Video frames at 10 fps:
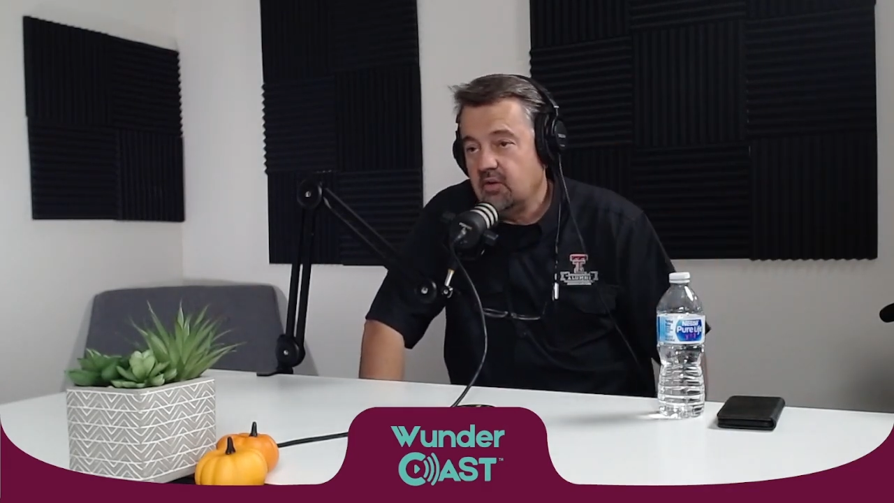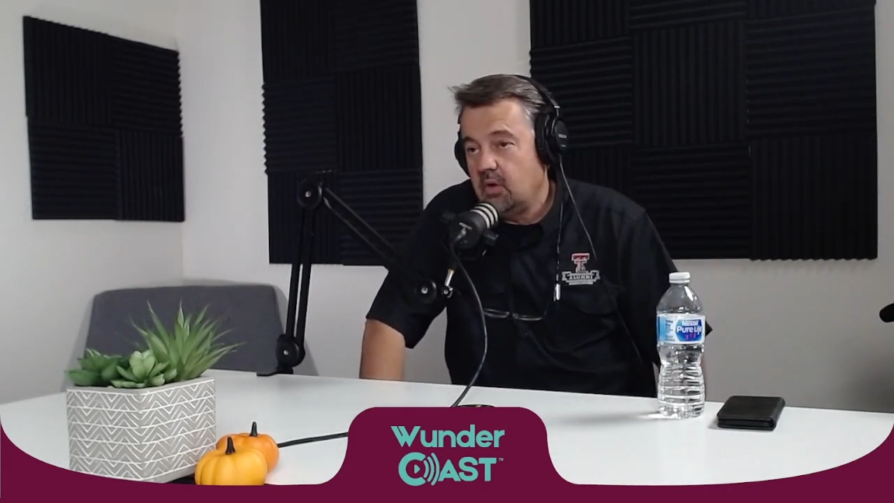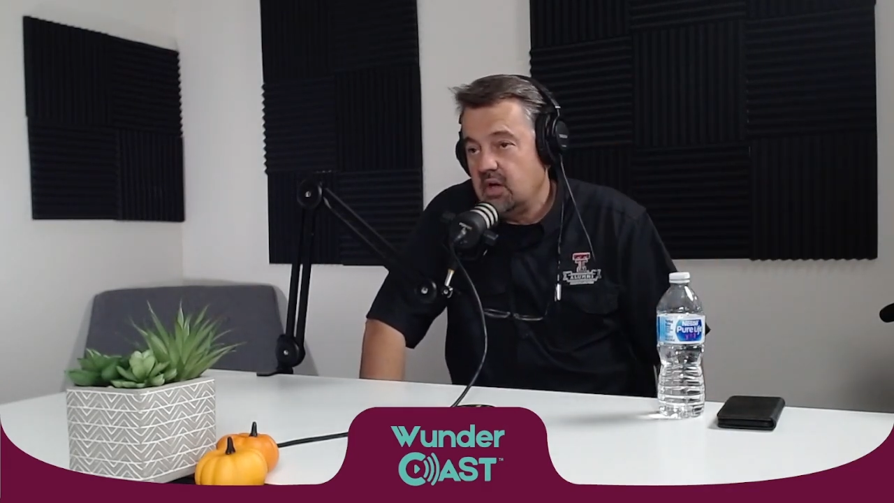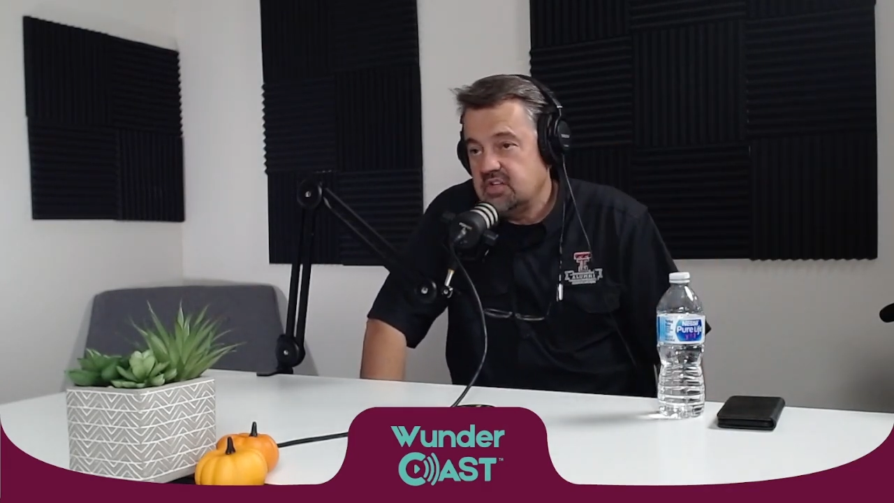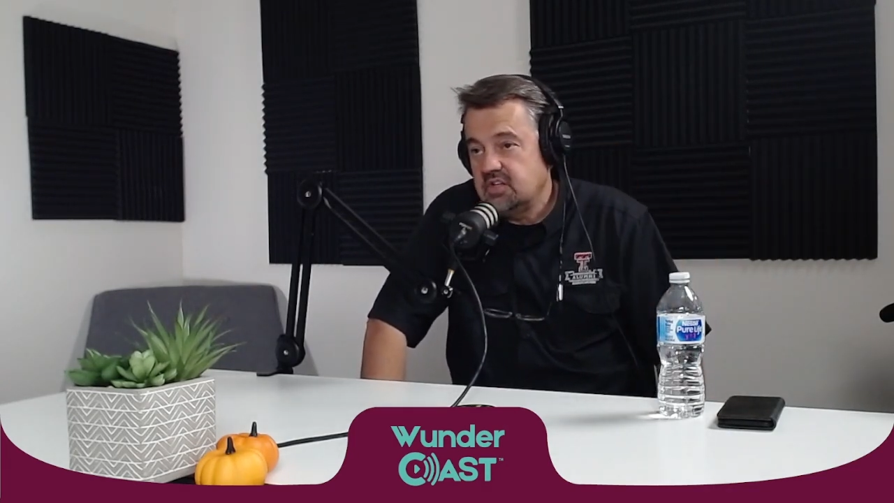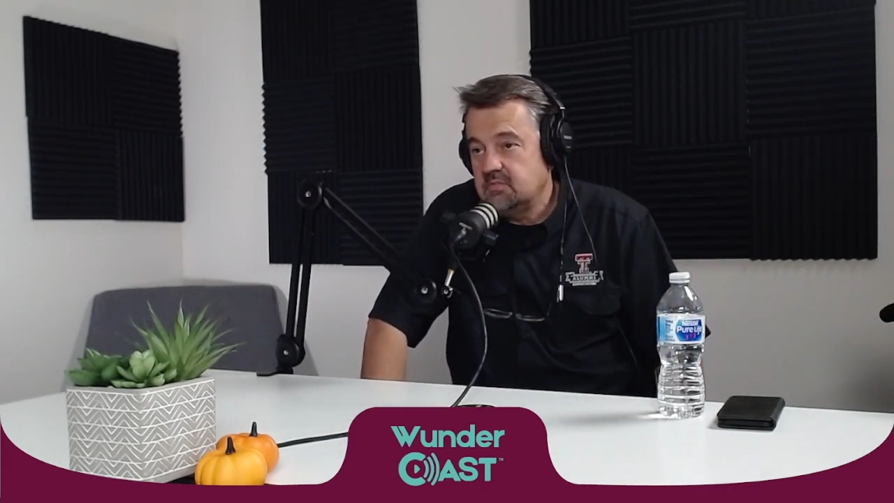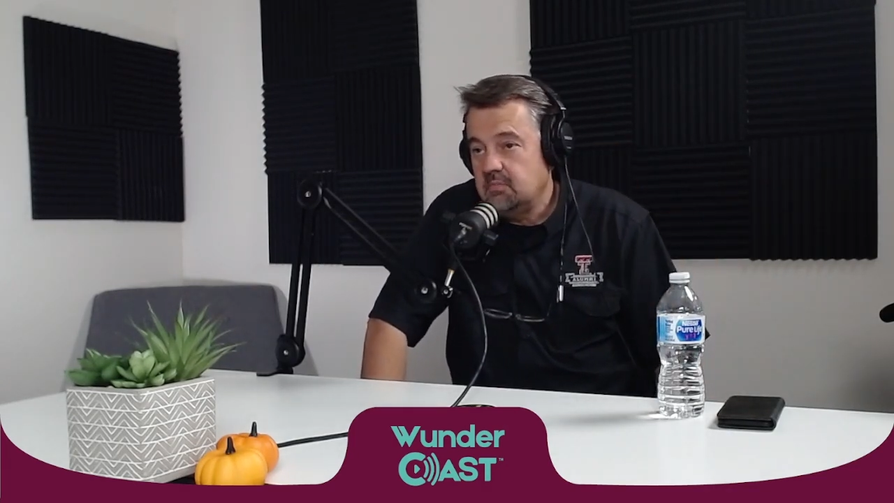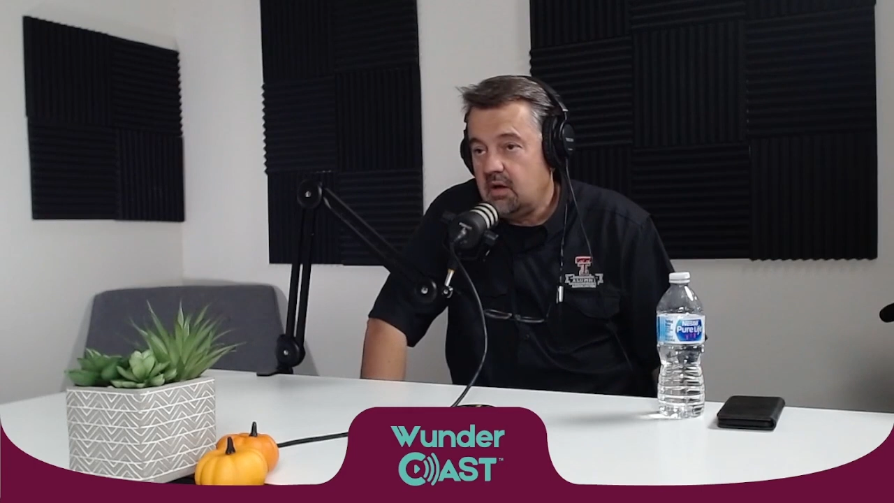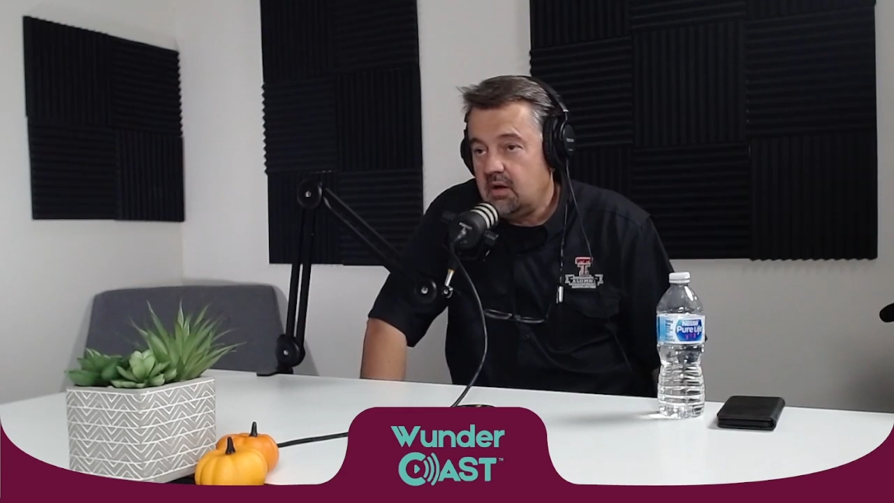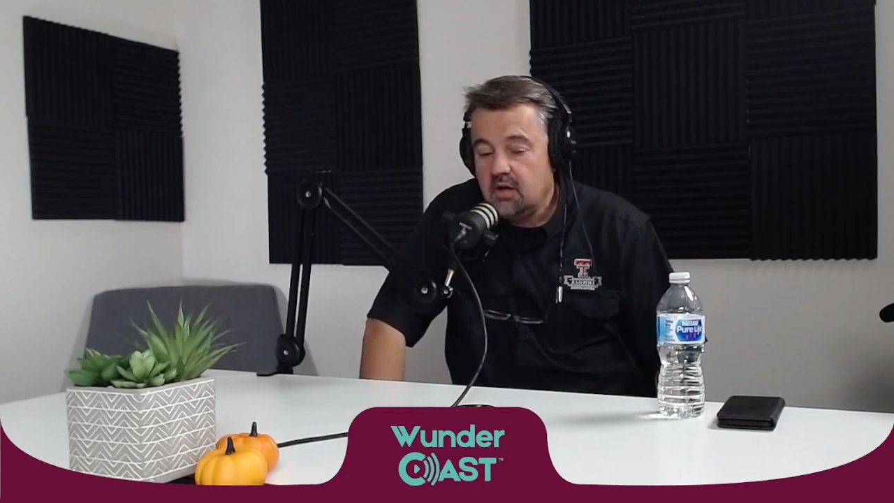Washington
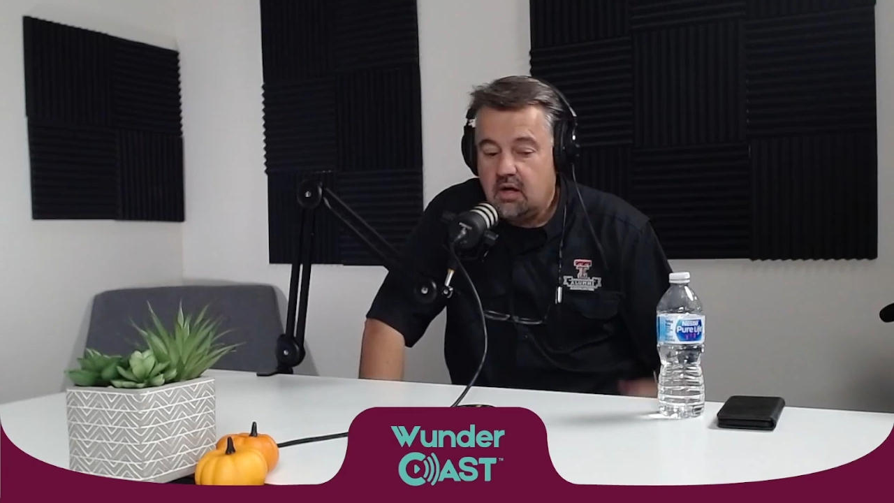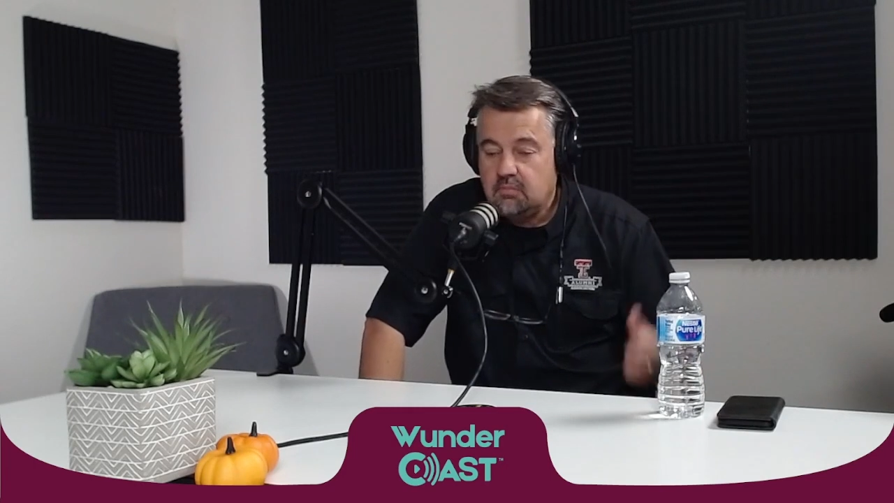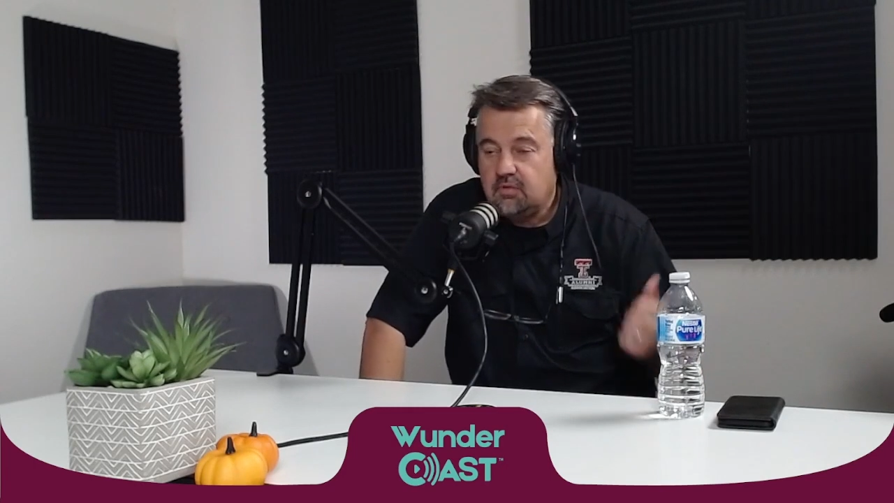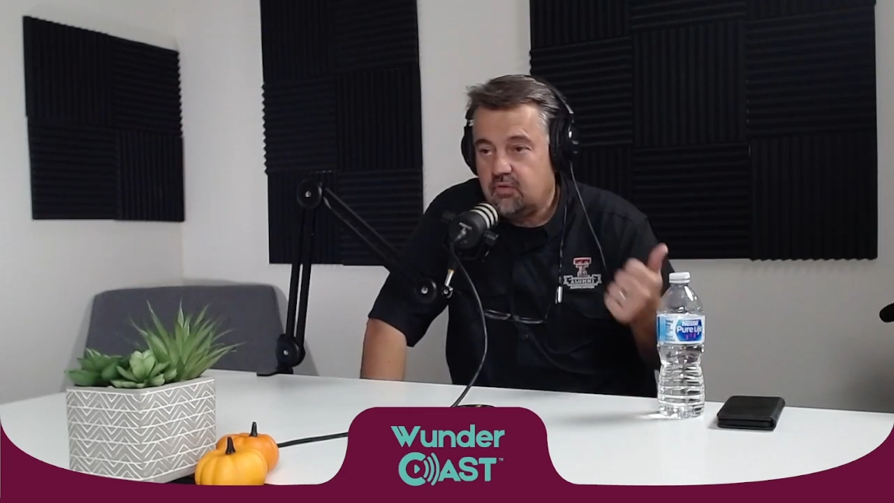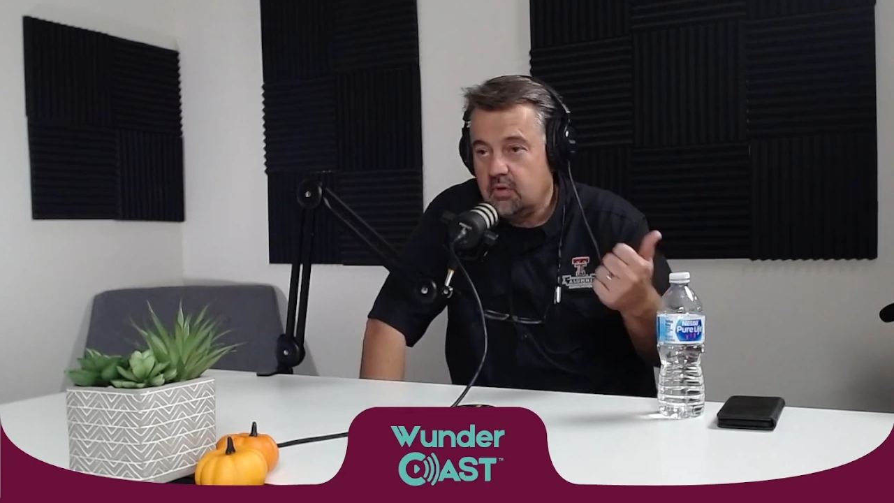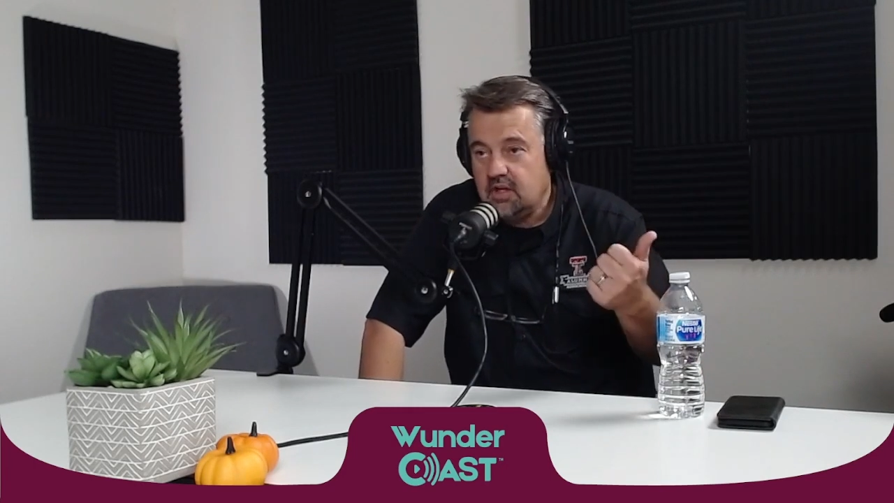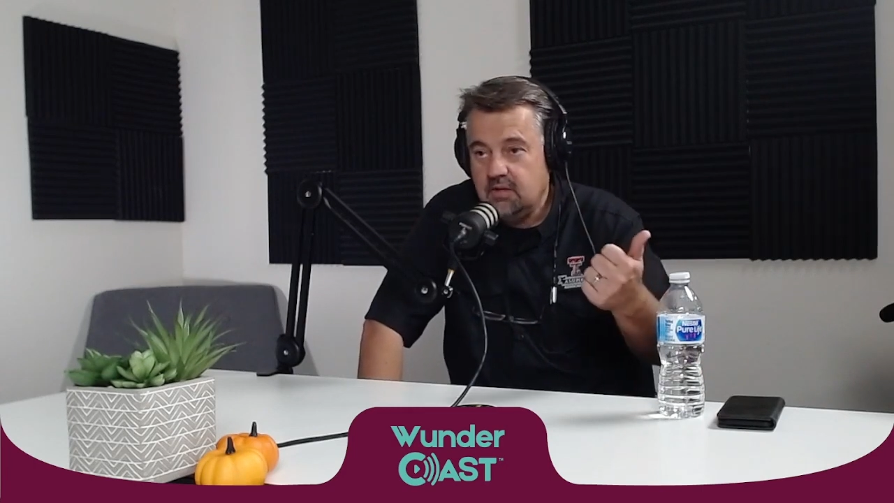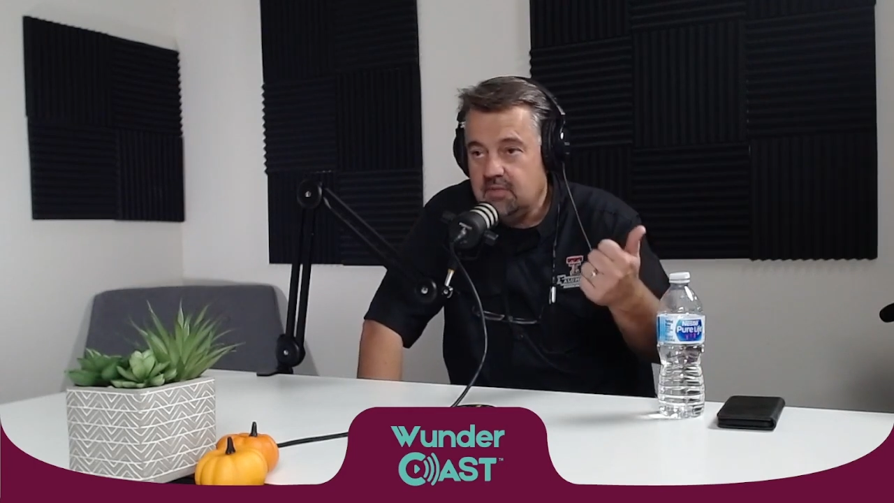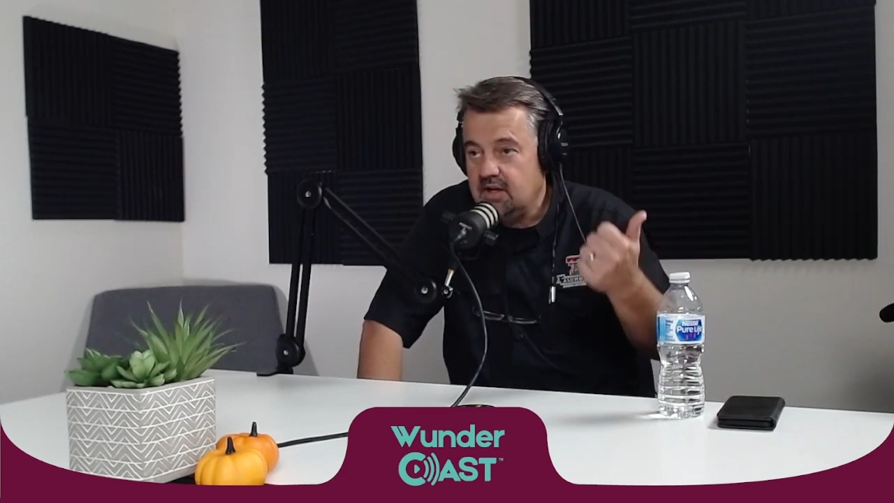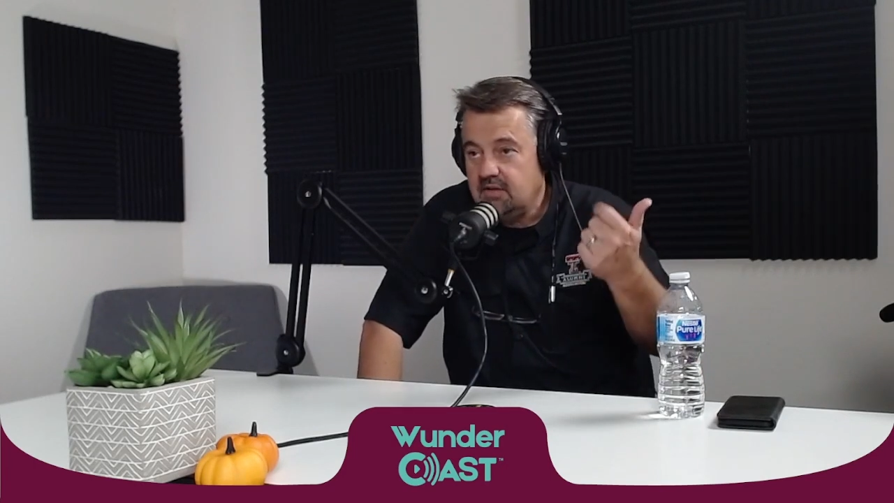Mall long before
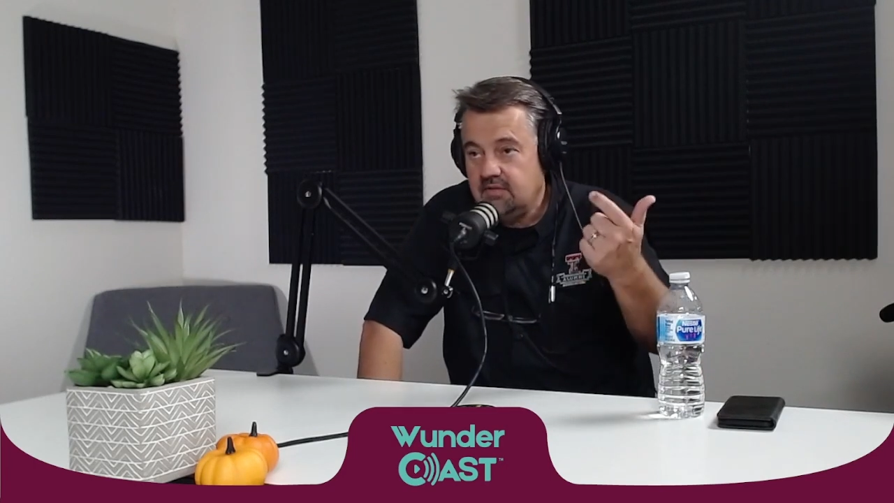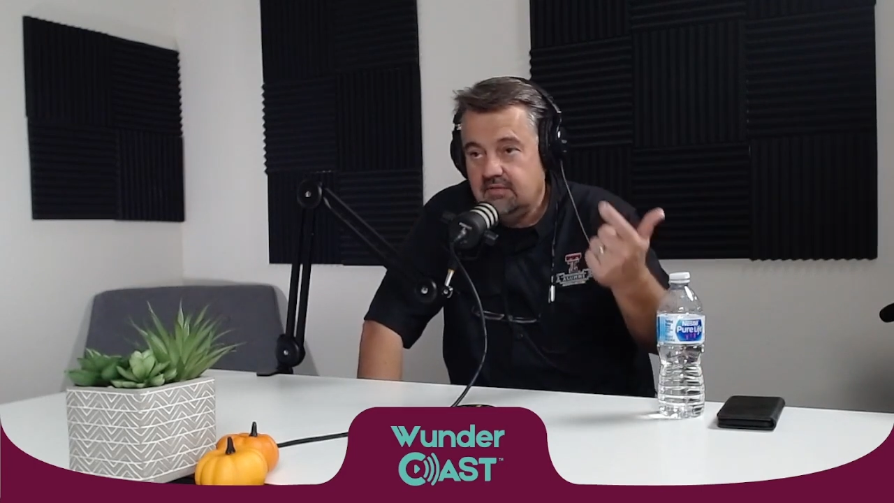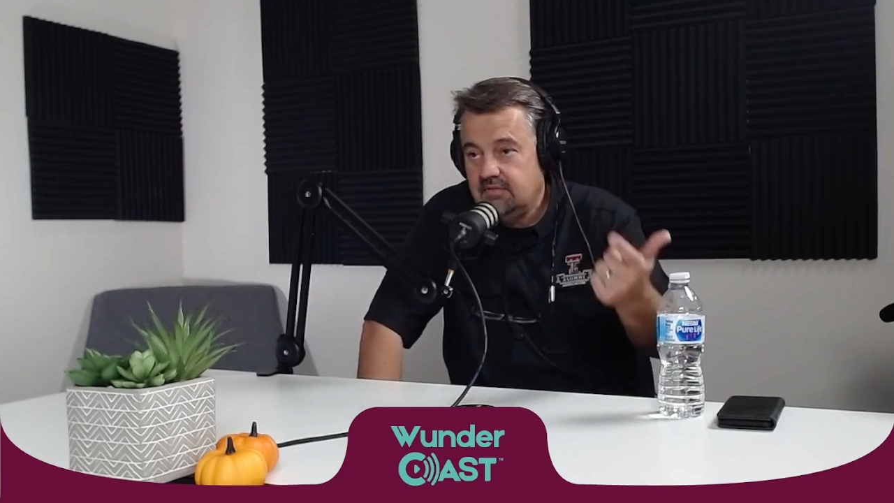email,